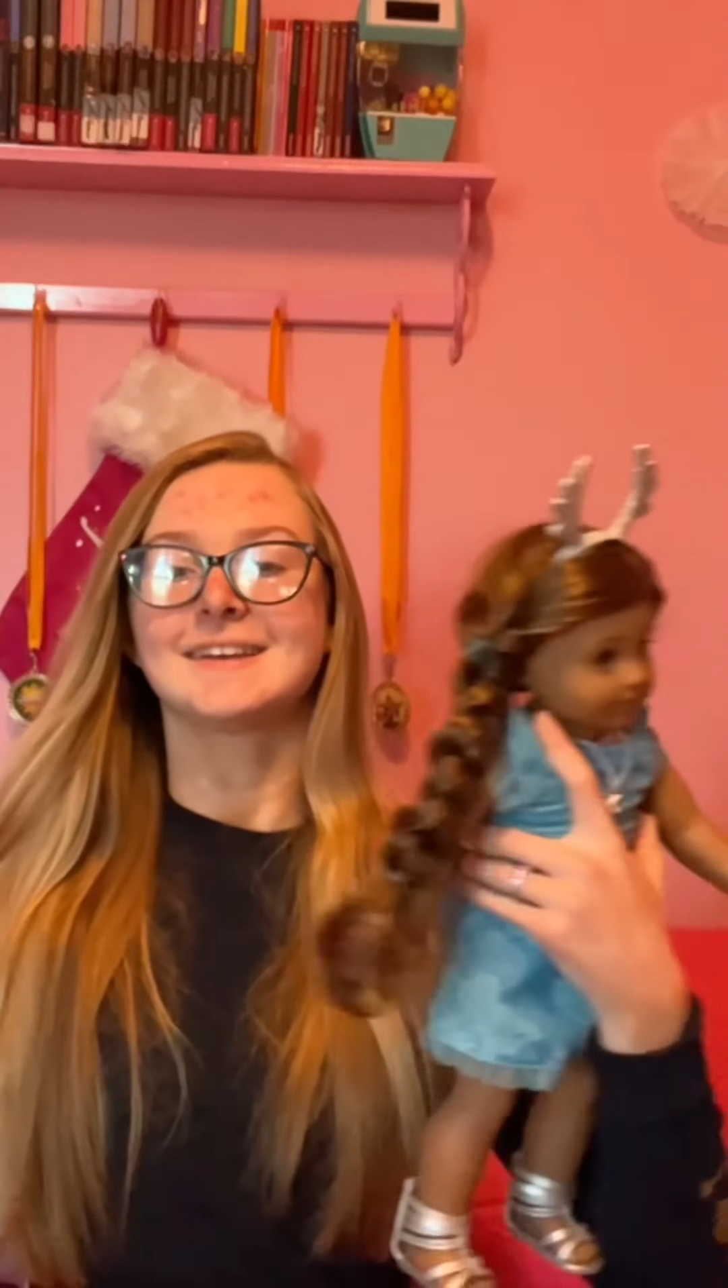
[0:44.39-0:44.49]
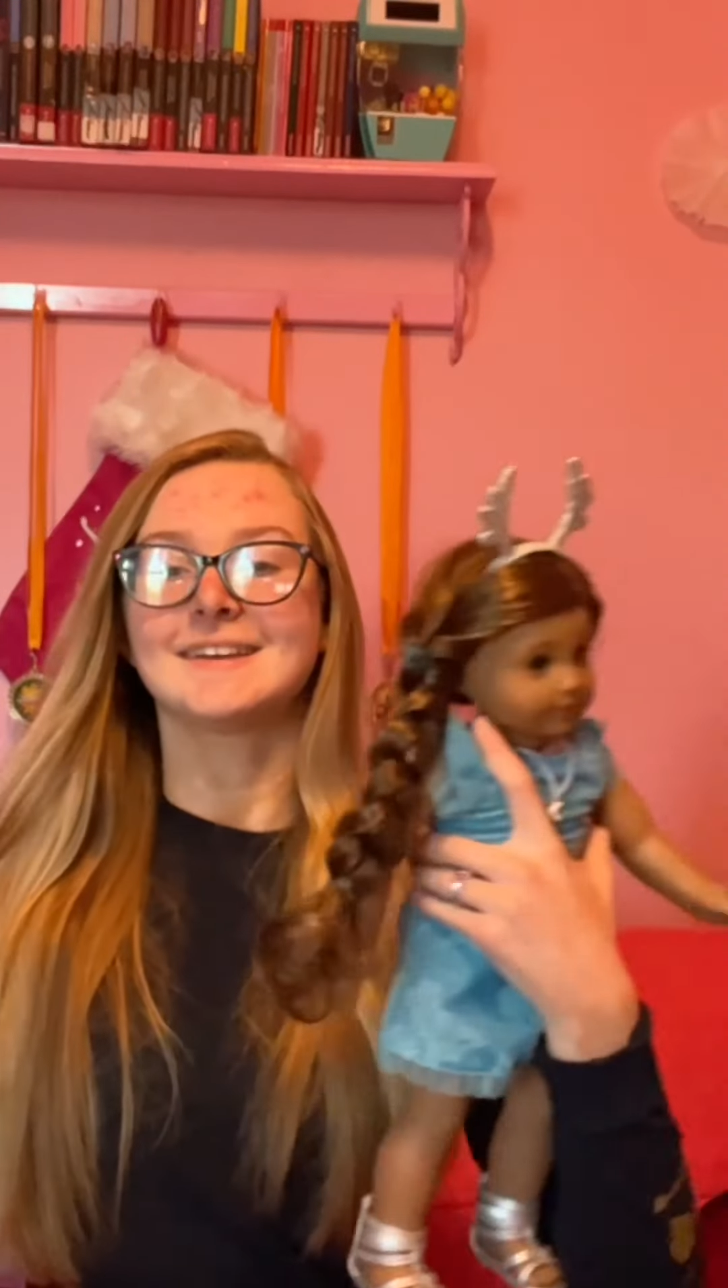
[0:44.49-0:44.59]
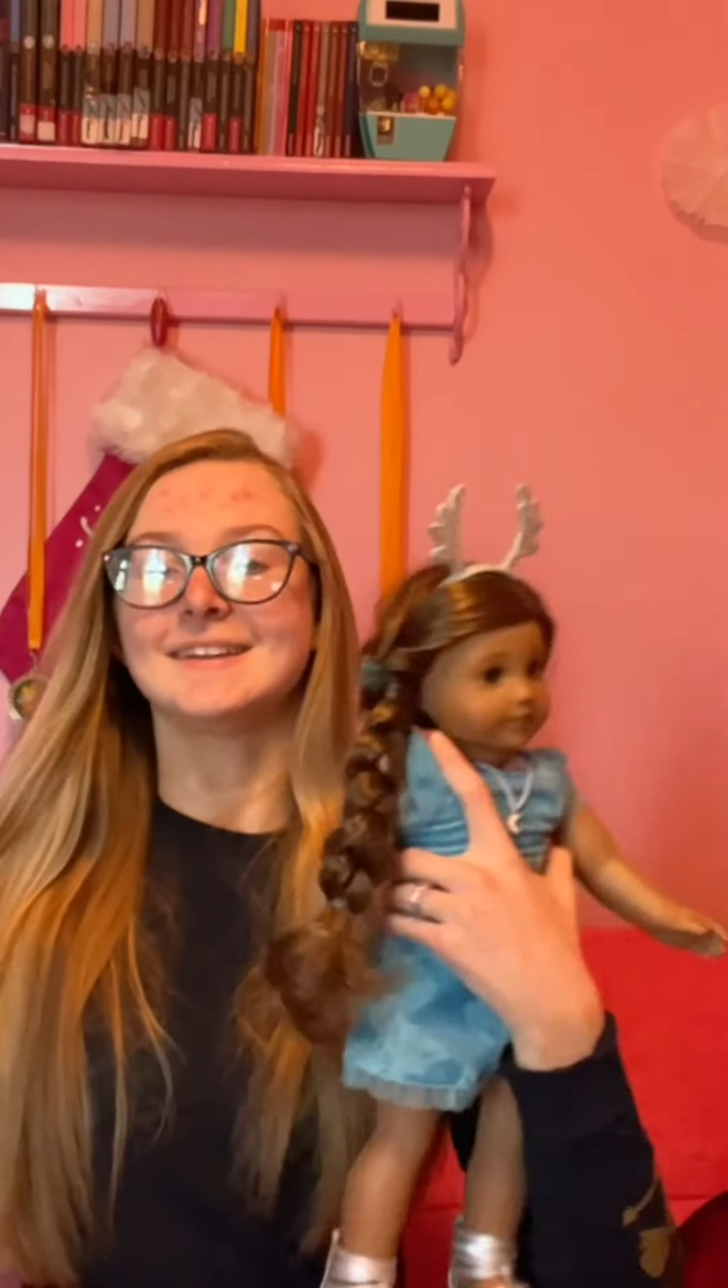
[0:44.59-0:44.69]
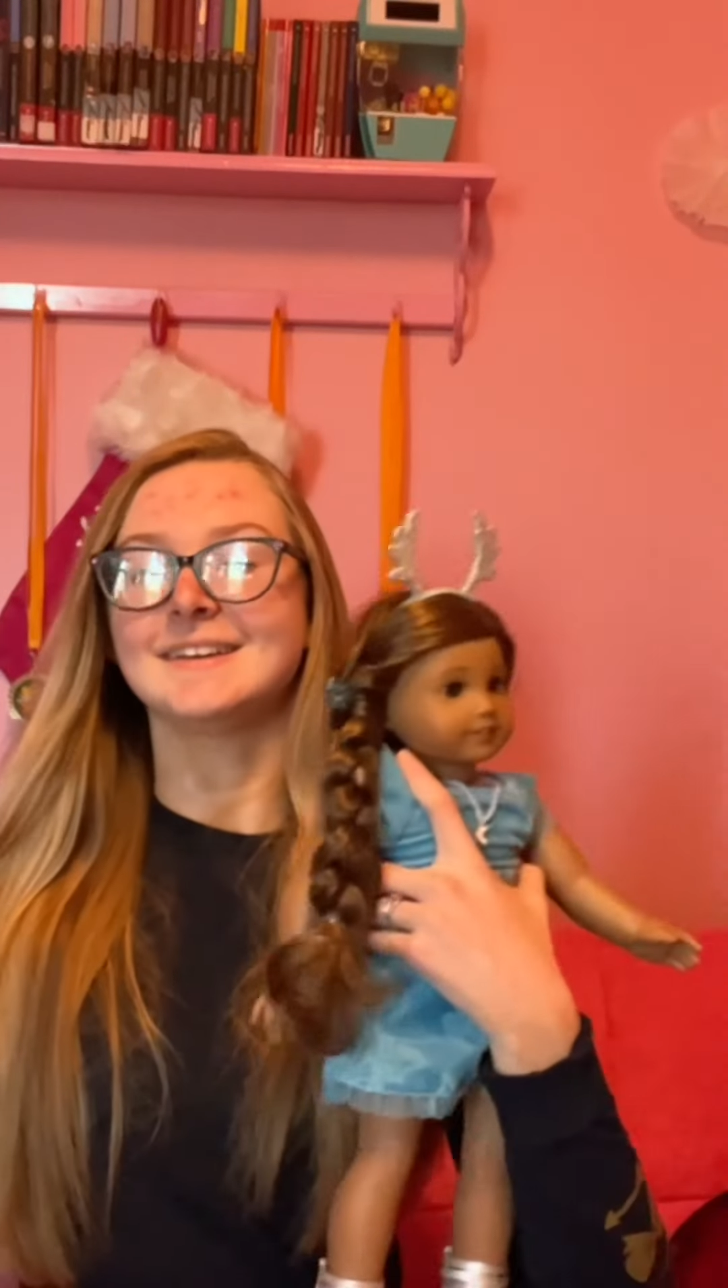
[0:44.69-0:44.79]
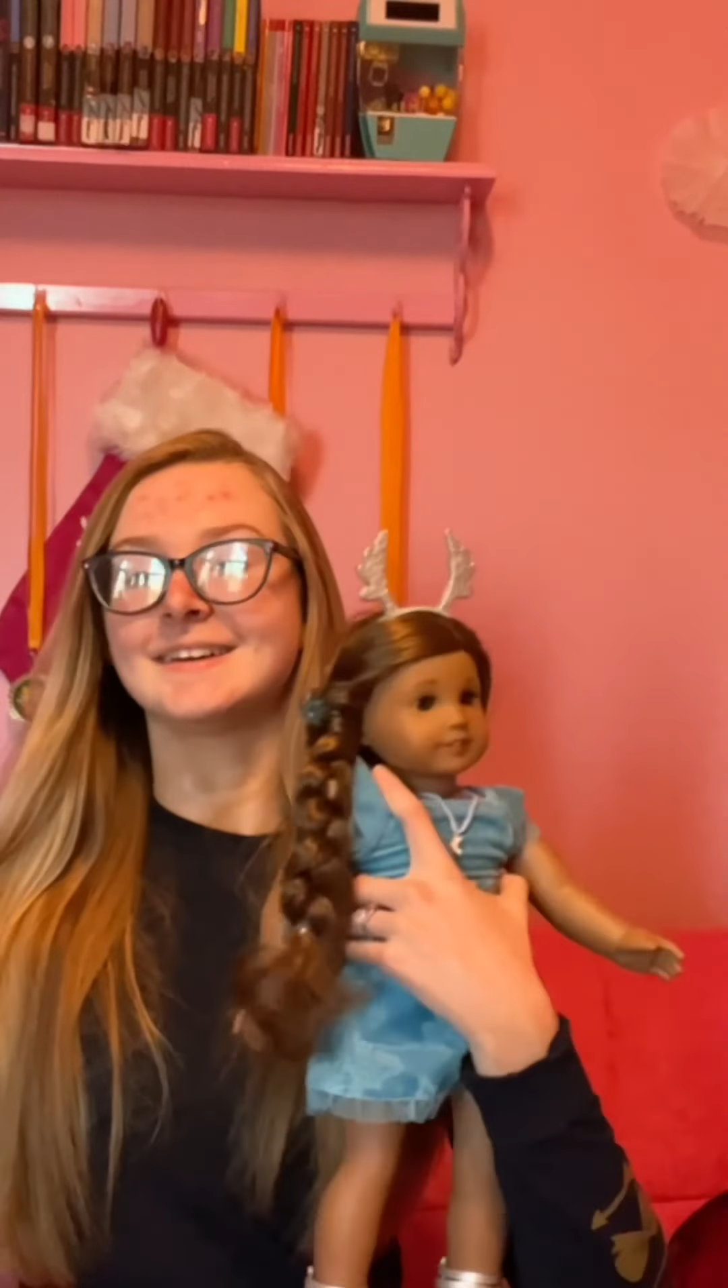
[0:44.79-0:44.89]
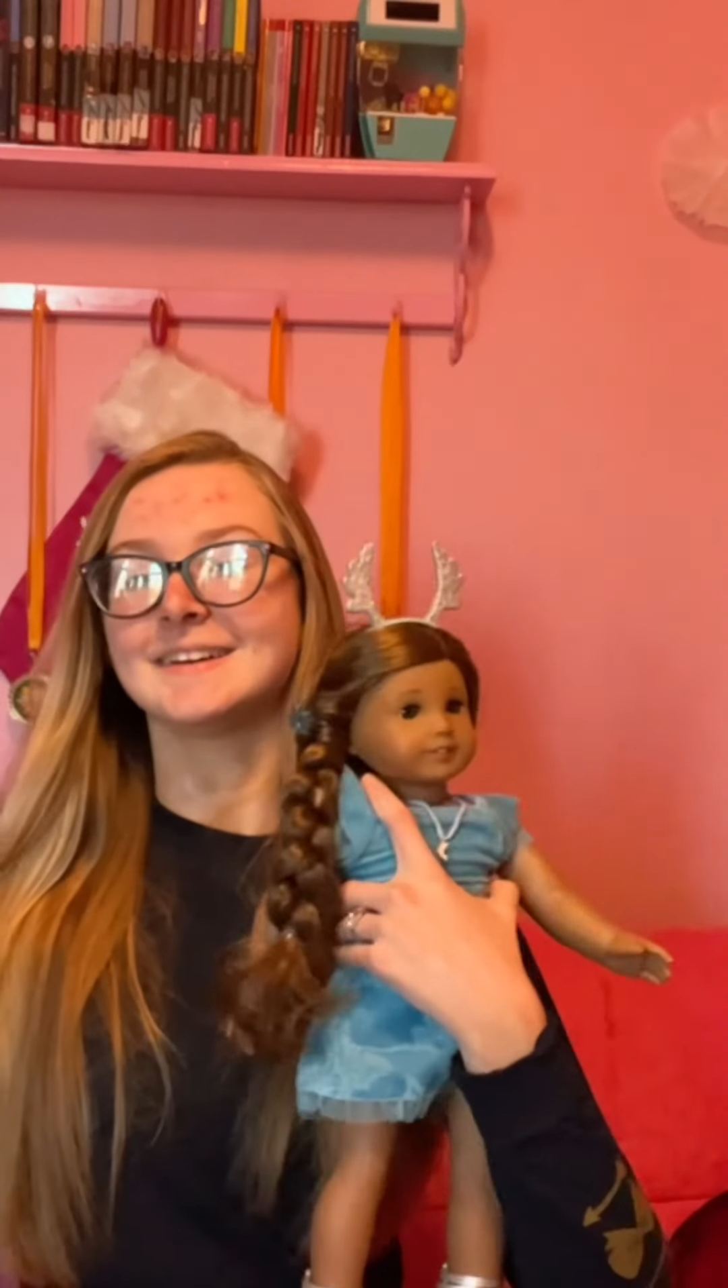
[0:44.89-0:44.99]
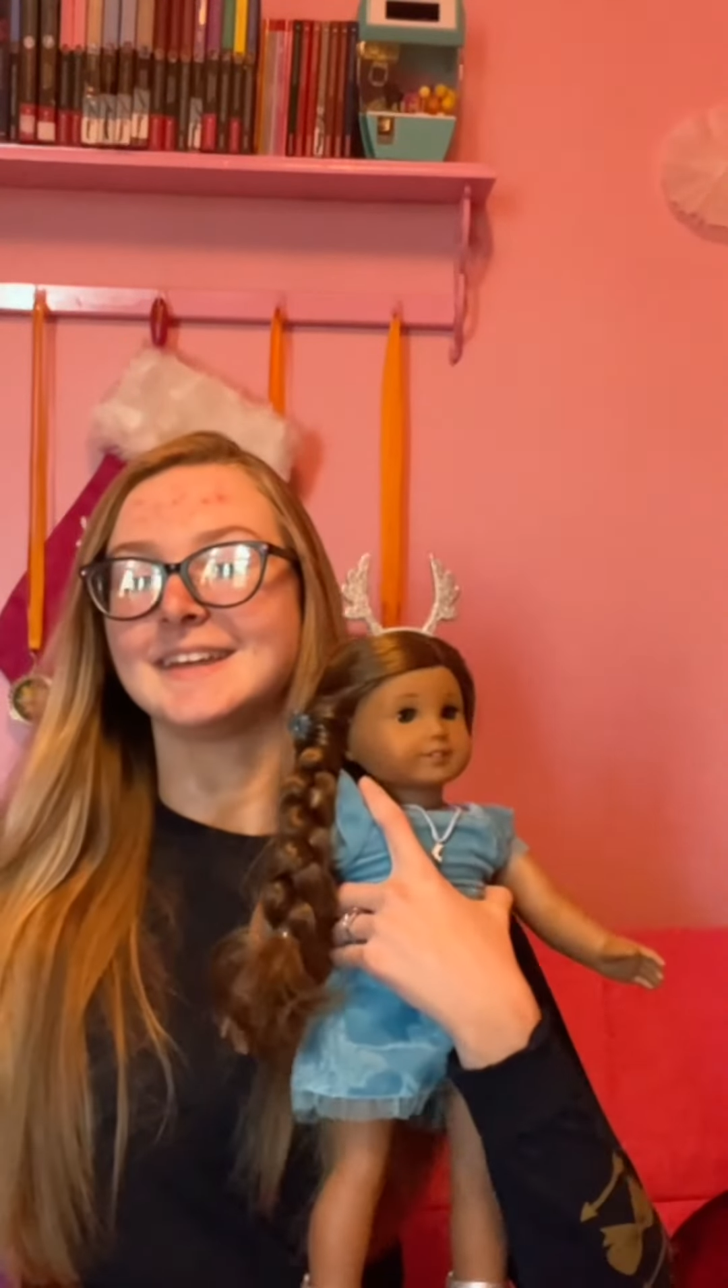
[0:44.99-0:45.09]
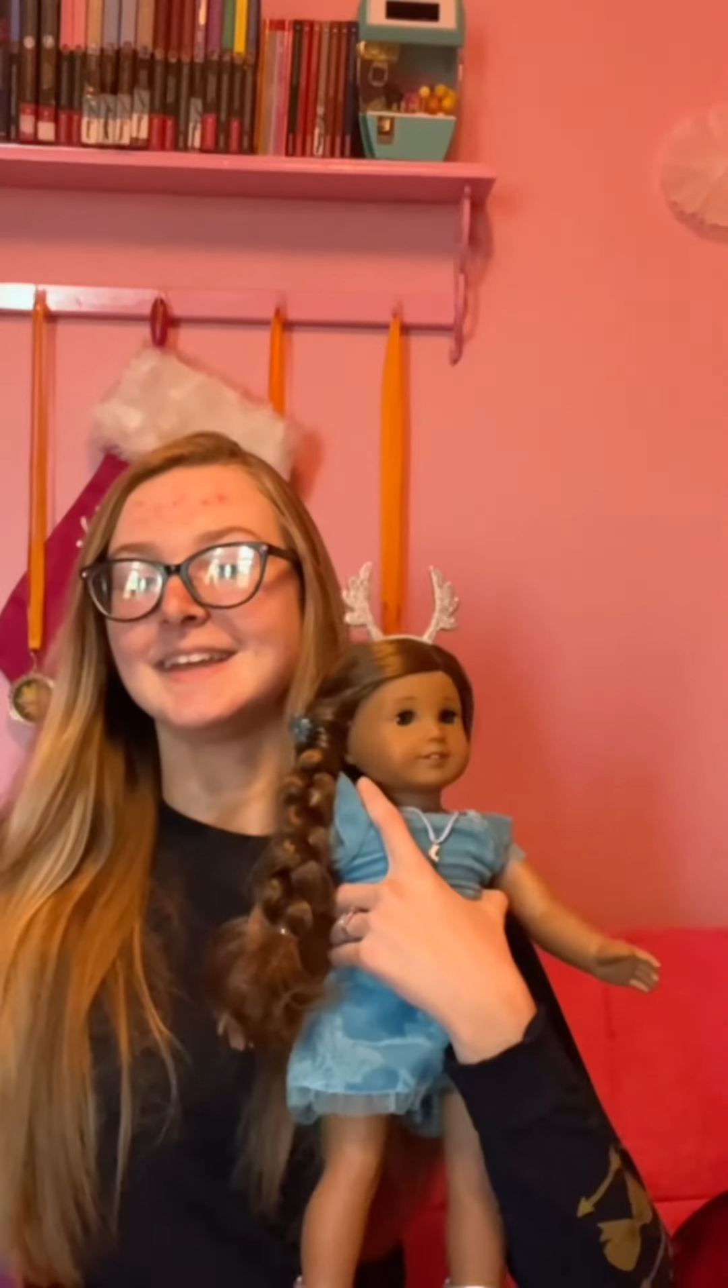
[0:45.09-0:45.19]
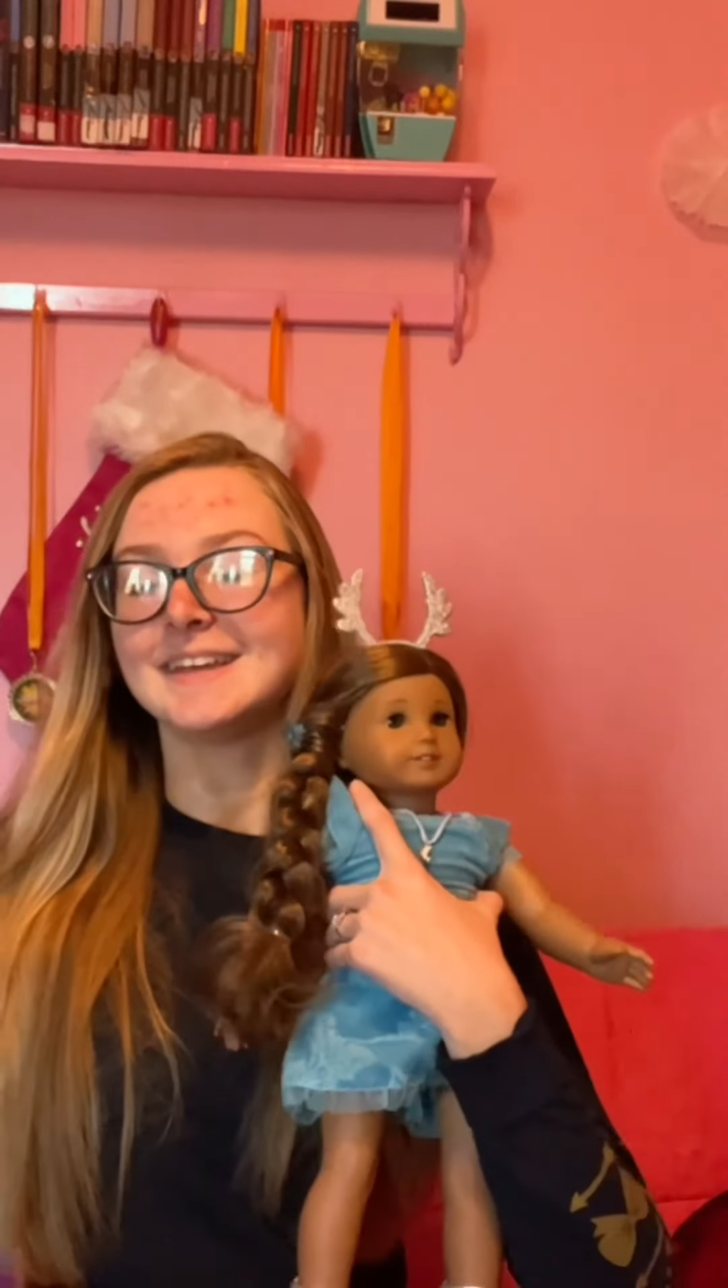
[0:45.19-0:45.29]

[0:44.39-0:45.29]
Kanani